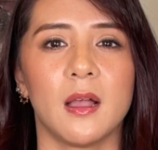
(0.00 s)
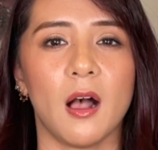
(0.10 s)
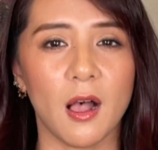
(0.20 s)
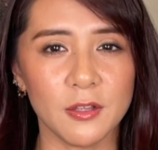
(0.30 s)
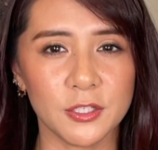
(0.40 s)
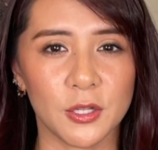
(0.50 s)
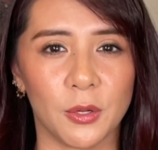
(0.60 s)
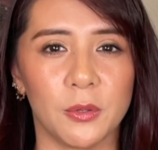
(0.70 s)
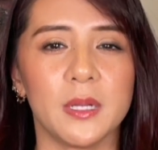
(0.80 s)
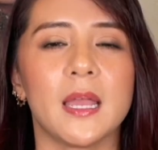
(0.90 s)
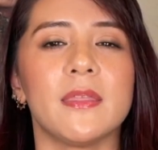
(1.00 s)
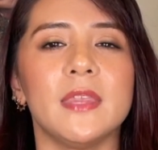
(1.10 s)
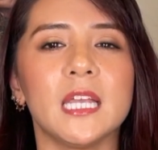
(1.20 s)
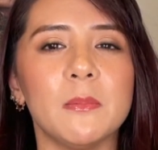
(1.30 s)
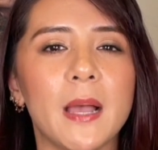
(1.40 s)
Also,
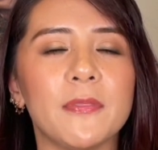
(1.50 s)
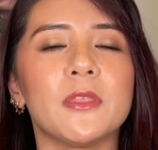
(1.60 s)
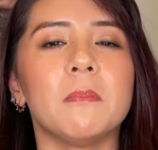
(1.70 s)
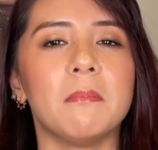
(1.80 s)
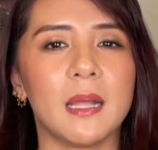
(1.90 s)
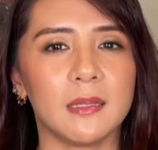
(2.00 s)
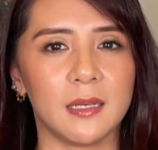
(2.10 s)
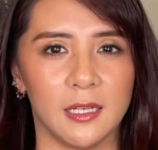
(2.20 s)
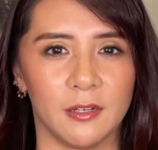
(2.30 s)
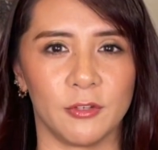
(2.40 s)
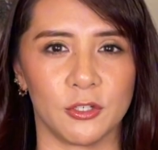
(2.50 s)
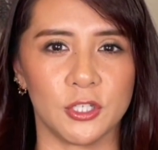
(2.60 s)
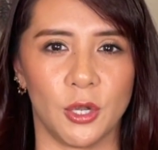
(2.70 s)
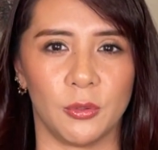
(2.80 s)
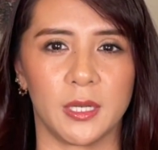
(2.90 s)
think about the melody of your
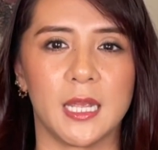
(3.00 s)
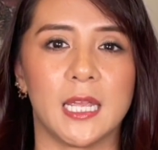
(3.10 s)
tone.